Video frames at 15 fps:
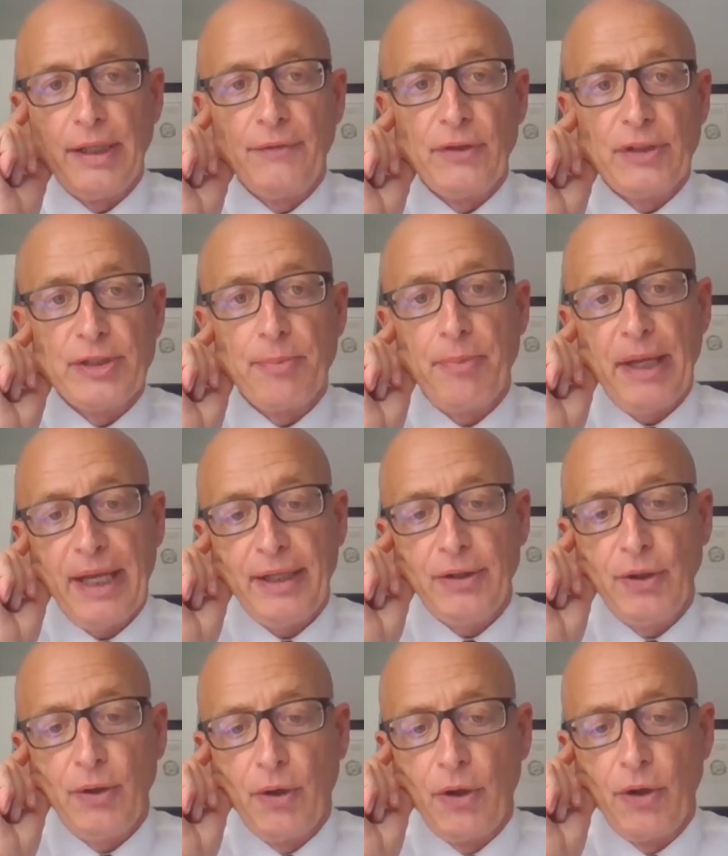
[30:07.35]
If it's a
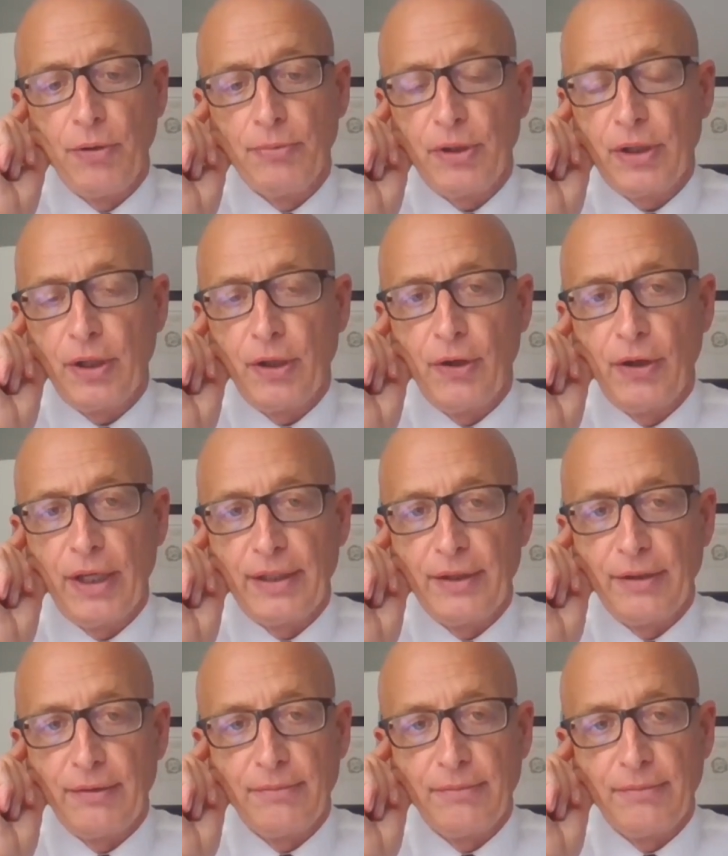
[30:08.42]
patio home, you can go ahead